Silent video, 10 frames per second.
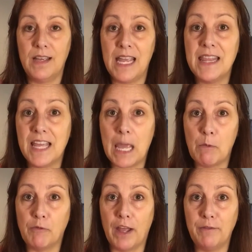in the game
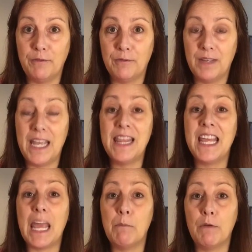of life, in the
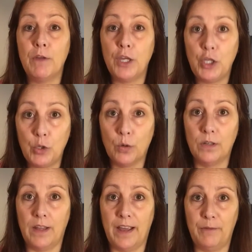game of your
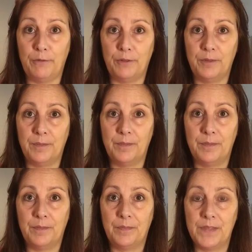life,
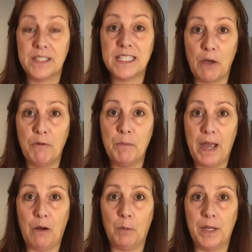
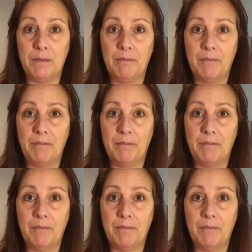self-empowerment.